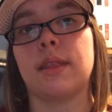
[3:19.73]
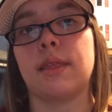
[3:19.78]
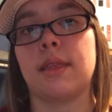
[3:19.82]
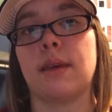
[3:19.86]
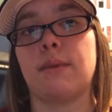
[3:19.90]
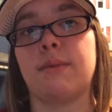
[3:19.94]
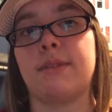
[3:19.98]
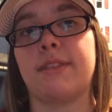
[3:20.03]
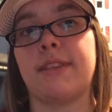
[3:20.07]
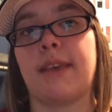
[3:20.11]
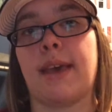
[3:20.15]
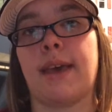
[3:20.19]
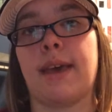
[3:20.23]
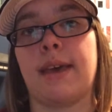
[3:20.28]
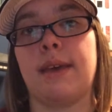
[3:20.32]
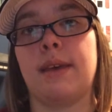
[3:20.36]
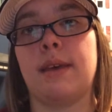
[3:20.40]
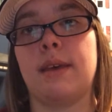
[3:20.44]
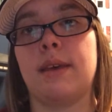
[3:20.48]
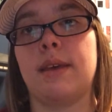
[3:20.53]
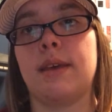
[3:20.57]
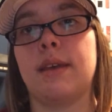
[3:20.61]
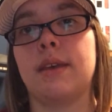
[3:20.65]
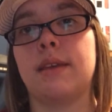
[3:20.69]
that was that.
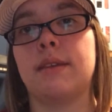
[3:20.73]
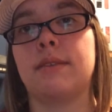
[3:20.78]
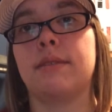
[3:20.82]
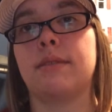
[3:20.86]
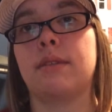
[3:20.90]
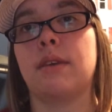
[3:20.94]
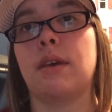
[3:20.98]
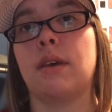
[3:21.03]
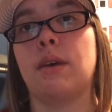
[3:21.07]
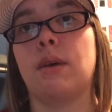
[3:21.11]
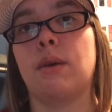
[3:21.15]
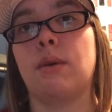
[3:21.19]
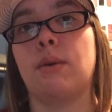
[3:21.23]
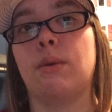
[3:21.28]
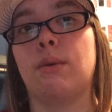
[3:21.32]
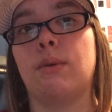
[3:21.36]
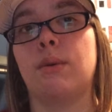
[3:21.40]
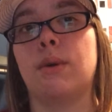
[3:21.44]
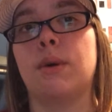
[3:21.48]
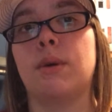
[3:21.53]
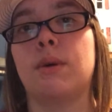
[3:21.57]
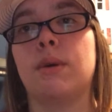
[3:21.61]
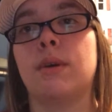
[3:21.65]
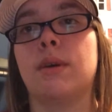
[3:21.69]

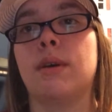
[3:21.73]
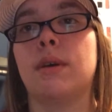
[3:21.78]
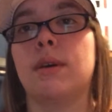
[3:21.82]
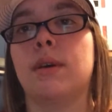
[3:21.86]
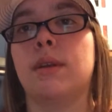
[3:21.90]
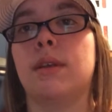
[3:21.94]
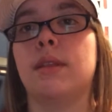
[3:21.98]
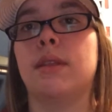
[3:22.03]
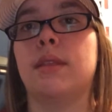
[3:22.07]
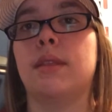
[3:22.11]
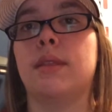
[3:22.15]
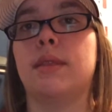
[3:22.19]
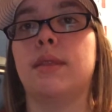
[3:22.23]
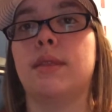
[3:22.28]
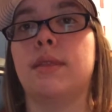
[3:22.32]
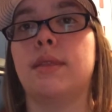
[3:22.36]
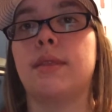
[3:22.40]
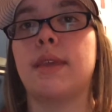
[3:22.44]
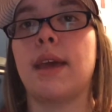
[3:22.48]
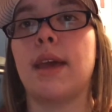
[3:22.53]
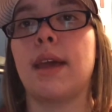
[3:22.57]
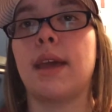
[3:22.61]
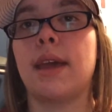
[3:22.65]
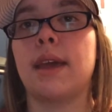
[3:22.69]
So
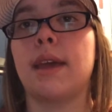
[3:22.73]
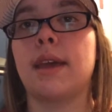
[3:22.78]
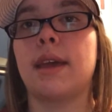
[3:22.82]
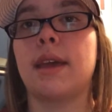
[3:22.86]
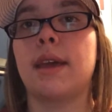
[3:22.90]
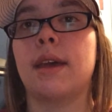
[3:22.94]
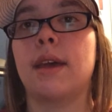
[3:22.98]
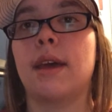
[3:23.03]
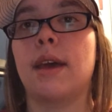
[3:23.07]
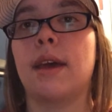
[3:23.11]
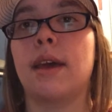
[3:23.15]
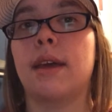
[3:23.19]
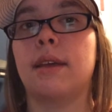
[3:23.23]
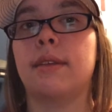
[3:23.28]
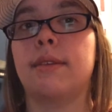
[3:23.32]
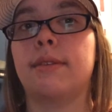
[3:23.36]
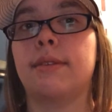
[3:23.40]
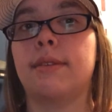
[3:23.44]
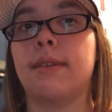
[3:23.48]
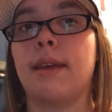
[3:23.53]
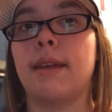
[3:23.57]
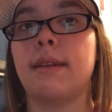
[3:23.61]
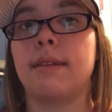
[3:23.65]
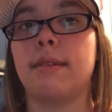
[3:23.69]
they
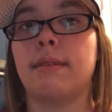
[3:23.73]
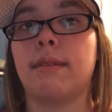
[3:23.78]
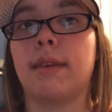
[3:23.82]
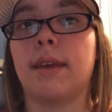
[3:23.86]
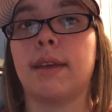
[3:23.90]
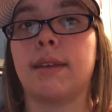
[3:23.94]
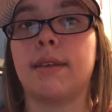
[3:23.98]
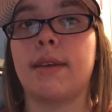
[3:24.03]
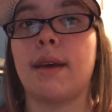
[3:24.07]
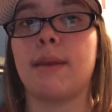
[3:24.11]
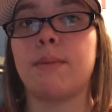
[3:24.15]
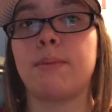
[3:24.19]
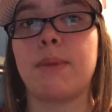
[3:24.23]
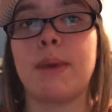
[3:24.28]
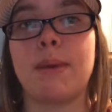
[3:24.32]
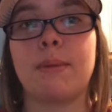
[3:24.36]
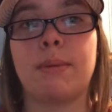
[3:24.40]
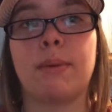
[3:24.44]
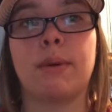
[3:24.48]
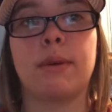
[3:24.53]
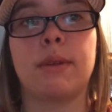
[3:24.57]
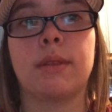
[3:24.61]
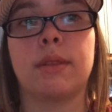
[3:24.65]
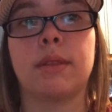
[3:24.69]
sent like ten
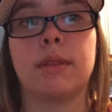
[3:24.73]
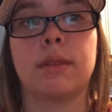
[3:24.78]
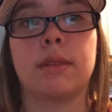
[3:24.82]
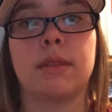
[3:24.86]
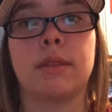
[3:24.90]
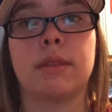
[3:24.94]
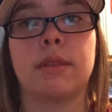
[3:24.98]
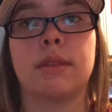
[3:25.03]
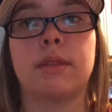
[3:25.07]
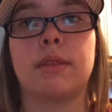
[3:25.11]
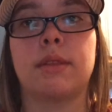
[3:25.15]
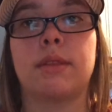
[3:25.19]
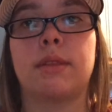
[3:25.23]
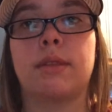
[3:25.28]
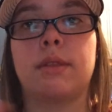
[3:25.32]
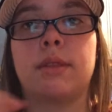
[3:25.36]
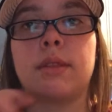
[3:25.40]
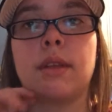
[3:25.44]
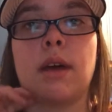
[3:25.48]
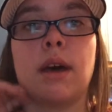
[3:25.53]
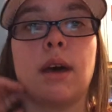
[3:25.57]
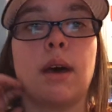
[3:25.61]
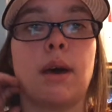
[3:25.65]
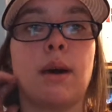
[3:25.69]
people in
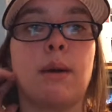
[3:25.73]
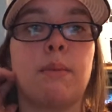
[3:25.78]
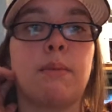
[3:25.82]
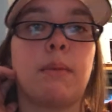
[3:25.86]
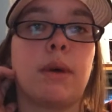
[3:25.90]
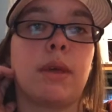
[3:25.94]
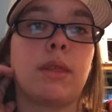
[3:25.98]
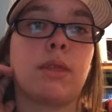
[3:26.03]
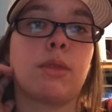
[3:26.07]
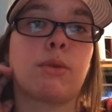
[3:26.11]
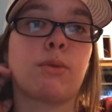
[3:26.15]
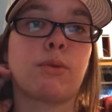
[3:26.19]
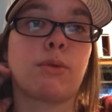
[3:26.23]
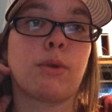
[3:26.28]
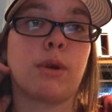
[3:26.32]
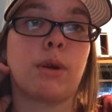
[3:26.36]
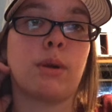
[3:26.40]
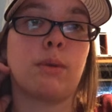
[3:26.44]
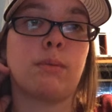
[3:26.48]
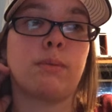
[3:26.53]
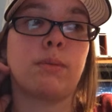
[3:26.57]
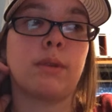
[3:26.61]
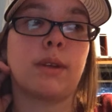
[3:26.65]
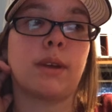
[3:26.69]
um, the
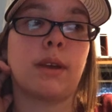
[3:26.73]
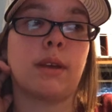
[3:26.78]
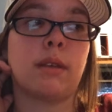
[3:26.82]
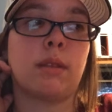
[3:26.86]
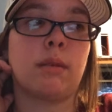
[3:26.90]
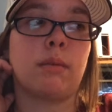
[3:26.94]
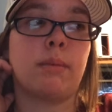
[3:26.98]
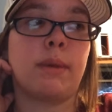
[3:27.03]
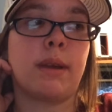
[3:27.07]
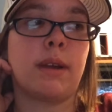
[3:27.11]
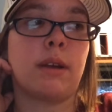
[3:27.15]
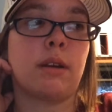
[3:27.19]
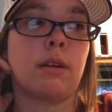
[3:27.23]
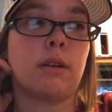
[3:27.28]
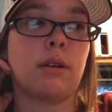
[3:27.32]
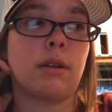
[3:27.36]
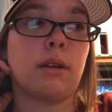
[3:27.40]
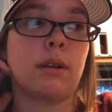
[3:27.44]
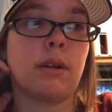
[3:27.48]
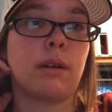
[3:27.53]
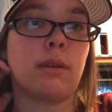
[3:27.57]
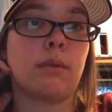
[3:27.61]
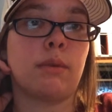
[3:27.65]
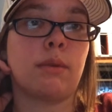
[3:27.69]
room to get the
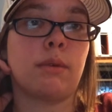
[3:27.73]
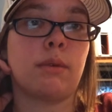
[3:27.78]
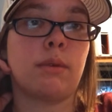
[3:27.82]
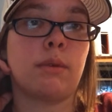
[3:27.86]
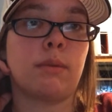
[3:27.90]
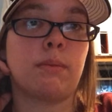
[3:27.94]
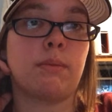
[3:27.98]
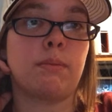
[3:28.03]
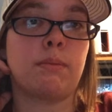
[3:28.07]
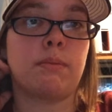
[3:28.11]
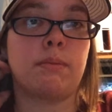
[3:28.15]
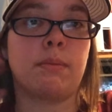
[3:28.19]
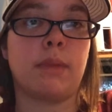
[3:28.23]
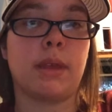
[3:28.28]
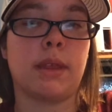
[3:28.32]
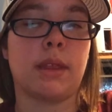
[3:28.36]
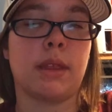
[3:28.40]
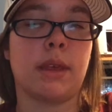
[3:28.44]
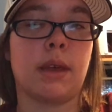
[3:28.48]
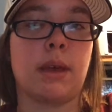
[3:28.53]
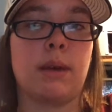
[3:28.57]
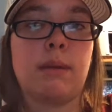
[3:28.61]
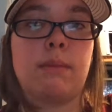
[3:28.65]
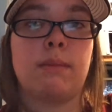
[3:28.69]
beer and meet
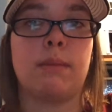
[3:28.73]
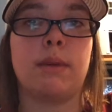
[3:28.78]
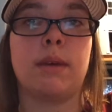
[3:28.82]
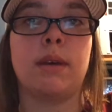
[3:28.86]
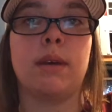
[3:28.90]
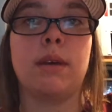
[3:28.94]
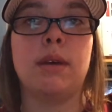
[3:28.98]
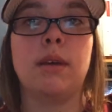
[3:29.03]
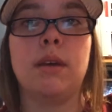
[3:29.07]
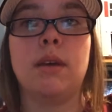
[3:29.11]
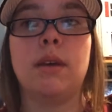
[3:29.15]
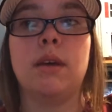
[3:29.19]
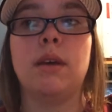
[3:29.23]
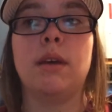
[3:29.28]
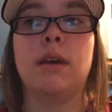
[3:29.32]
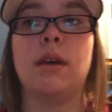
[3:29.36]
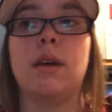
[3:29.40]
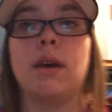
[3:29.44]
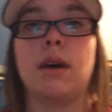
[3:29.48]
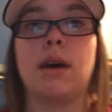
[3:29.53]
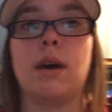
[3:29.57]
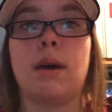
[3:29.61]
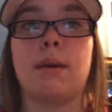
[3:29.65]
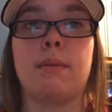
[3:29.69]
them
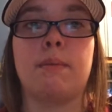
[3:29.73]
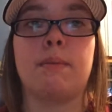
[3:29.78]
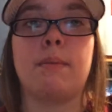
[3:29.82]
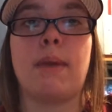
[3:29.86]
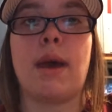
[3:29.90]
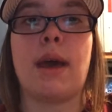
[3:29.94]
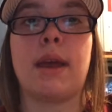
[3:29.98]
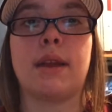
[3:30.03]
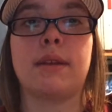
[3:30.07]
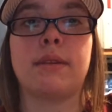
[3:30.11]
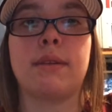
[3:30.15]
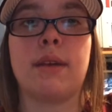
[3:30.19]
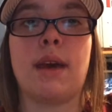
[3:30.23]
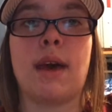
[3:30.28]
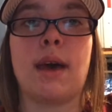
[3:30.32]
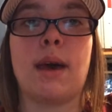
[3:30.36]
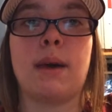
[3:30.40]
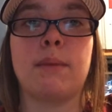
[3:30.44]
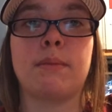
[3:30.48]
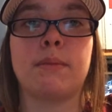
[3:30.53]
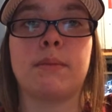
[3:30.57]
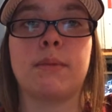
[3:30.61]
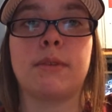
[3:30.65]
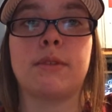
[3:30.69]
um, at a
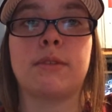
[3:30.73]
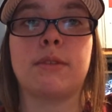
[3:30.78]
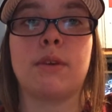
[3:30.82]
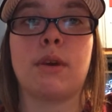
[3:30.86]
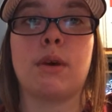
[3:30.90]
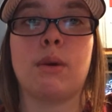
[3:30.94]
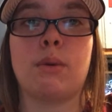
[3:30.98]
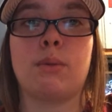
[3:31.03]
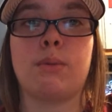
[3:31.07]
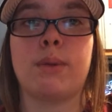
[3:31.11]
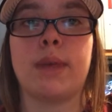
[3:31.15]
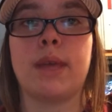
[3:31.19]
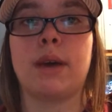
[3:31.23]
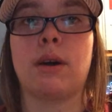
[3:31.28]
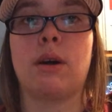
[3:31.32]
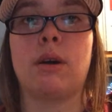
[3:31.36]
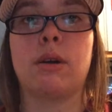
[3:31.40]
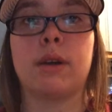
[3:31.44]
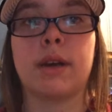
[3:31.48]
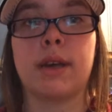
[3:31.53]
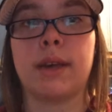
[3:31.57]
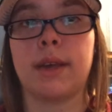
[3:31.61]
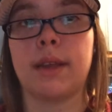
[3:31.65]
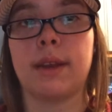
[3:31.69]
time. So we
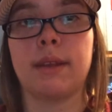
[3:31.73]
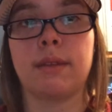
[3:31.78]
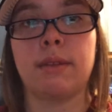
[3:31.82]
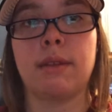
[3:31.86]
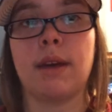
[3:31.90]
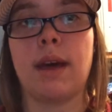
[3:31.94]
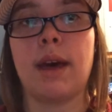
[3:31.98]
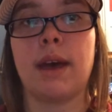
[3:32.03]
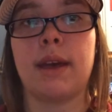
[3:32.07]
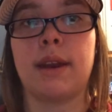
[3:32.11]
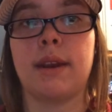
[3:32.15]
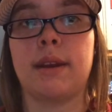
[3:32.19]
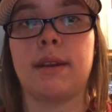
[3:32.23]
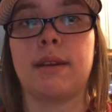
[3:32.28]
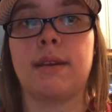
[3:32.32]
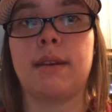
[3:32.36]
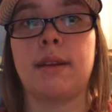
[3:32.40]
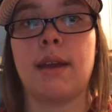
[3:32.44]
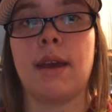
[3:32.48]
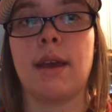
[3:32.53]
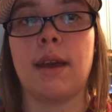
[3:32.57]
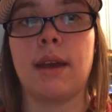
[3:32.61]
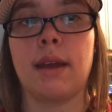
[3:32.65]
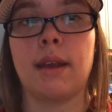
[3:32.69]
all get in line
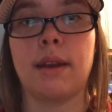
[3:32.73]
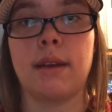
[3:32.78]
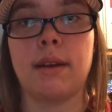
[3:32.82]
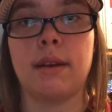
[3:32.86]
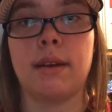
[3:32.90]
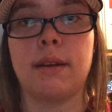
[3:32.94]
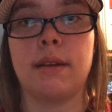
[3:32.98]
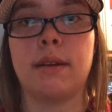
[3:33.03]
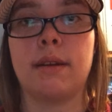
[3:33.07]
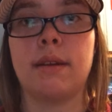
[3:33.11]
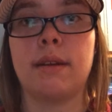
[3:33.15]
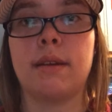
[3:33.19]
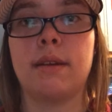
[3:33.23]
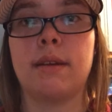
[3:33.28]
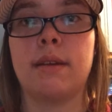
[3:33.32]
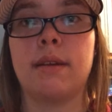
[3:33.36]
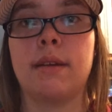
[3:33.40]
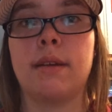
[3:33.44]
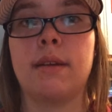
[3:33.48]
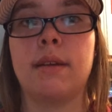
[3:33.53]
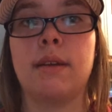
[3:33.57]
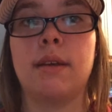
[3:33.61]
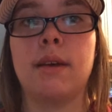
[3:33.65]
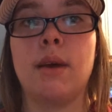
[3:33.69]
and
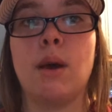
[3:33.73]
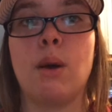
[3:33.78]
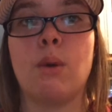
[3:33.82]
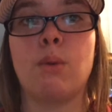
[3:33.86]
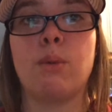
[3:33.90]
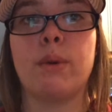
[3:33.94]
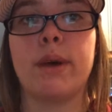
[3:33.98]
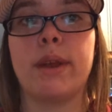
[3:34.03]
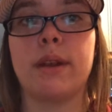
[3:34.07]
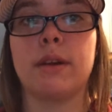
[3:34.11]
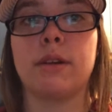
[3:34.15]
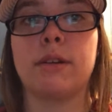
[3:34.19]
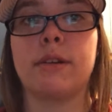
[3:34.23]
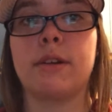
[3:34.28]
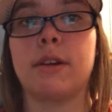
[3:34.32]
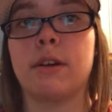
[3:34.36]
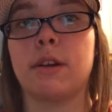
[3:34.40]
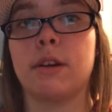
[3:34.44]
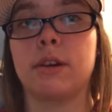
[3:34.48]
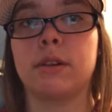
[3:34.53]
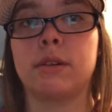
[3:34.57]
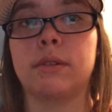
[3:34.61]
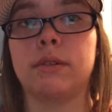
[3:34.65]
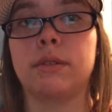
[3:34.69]
wait our
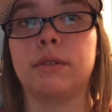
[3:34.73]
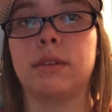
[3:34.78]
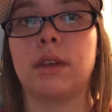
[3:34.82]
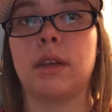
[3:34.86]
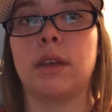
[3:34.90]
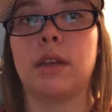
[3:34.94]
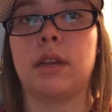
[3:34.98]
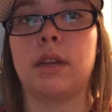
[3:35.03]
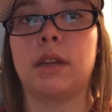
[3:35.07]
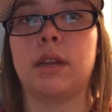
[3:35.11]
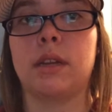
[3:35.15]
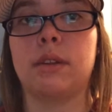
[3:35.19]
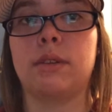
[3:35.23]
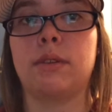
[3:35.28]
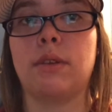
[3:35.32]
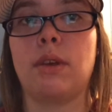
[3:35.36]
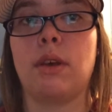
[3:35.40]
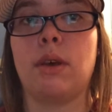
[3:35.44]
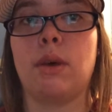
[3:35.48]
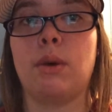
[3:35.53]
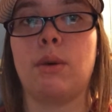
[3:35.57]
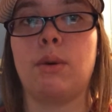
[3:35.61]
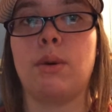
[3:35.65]
turns, and so